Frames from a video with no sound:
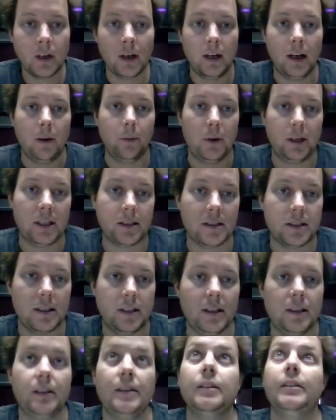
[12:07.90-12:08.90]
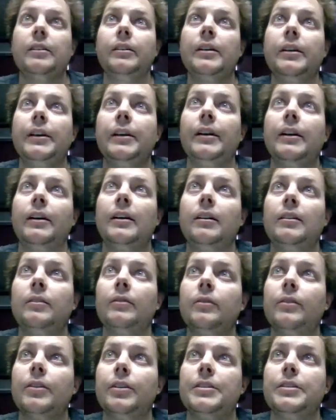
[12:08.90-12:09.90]
And we can see here
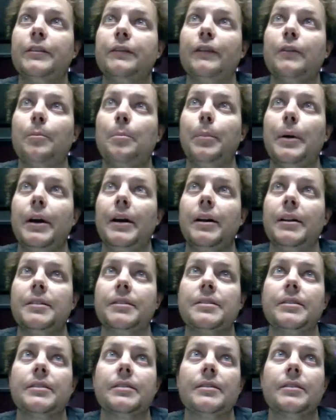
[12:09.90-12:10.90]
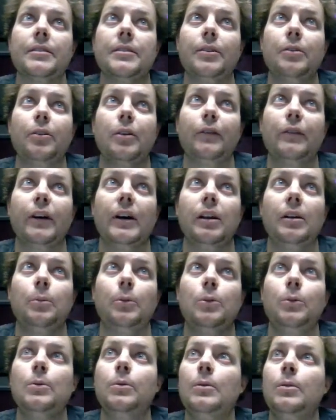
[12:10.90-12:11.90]
the different bands that are
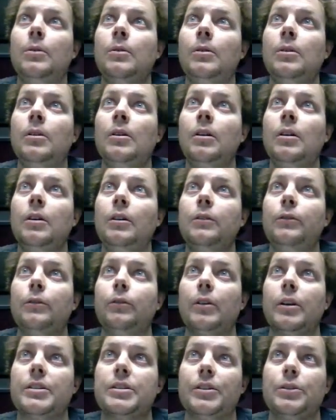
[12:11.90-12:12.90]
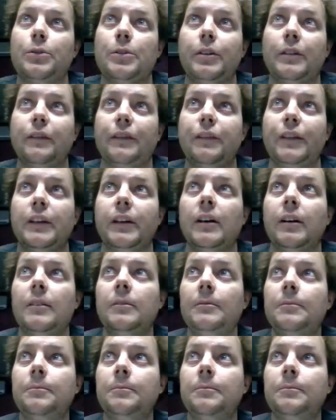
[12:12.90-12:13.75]
available for us to configure.